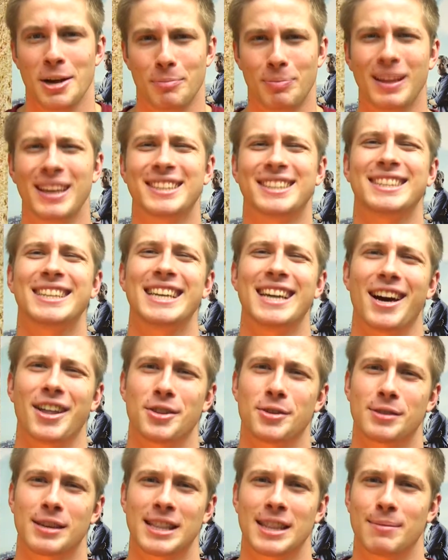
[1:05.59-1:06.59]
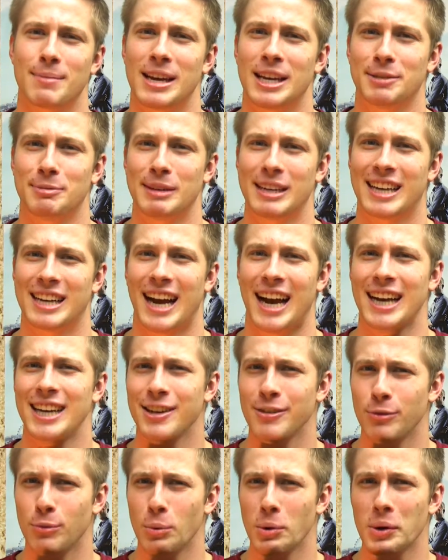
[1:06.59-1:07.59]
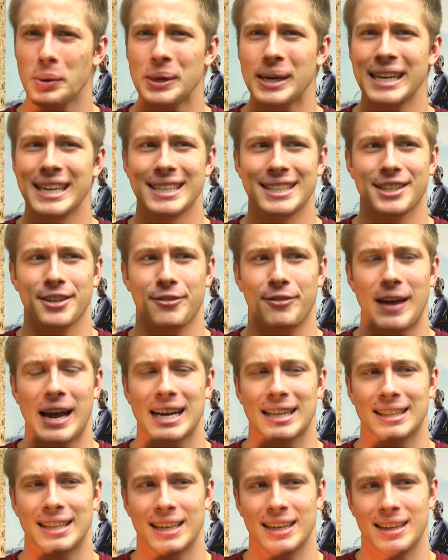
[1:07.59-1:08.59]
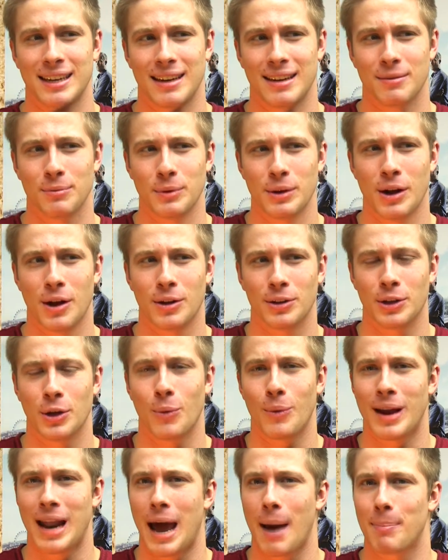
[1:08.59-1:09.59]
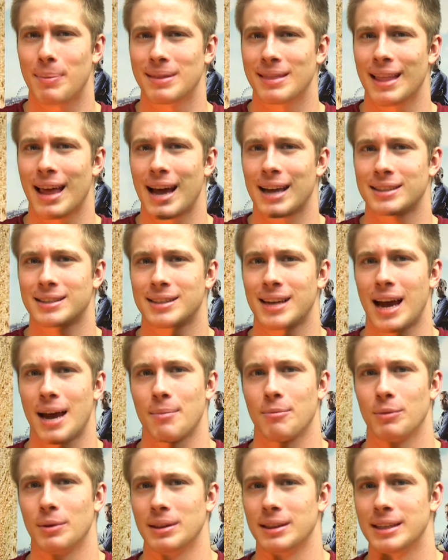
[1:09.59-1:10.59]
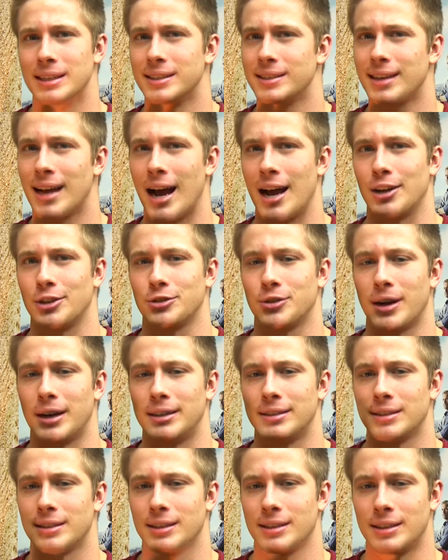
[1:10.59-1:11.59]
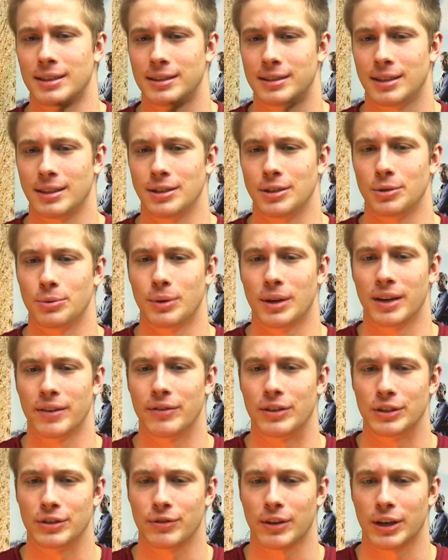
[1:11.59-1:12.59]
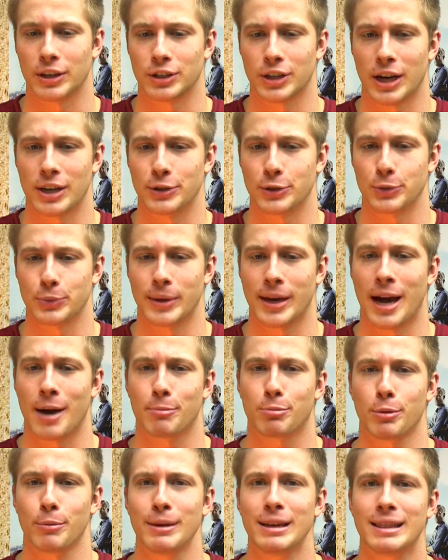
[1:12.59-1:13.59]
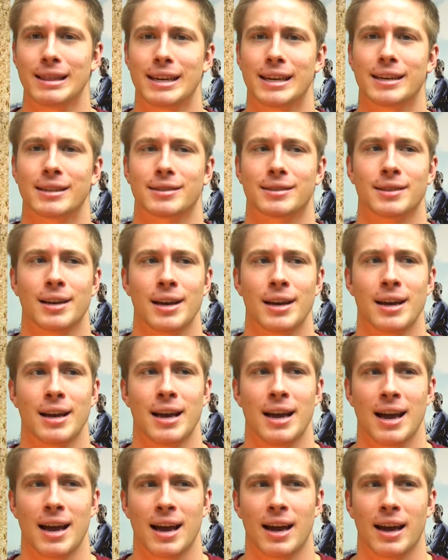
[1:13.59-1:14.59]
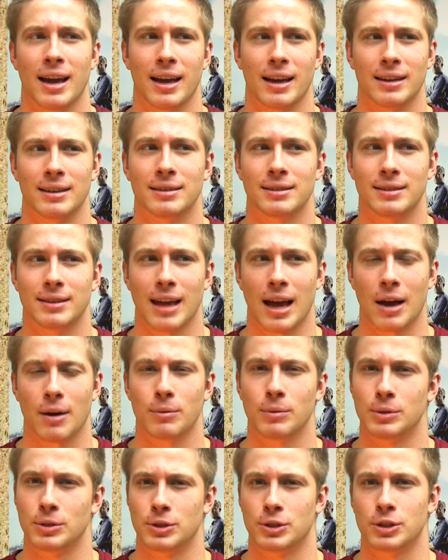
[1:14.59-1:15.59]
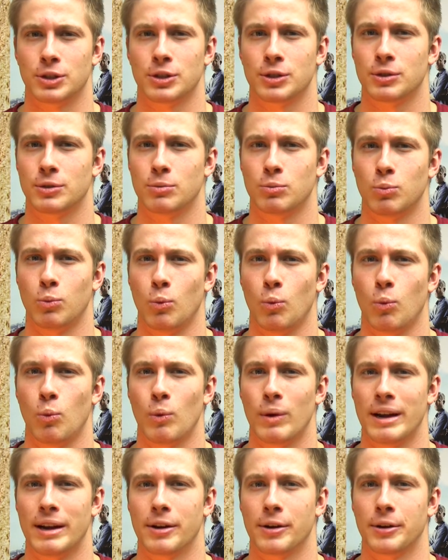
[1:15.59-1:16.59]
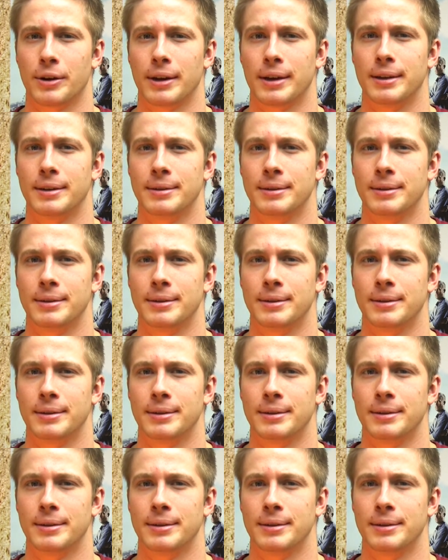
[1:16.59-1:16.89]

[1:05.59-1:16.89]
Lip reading: Plus, the other thing that makes me kind of worried is the fact that we all know what happened last time Ridley Scott tried to continue one of his franchises. We got Prometheus, and that was just weird.